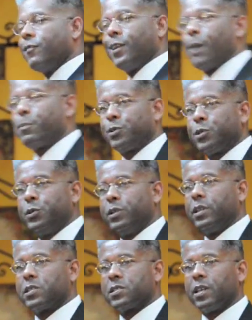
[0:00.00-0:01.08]
have an
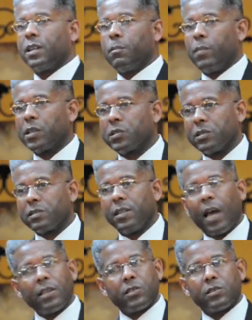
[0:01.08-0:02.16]
opportunity to send a message,
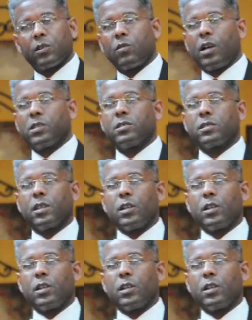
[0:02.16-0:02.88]
not just across this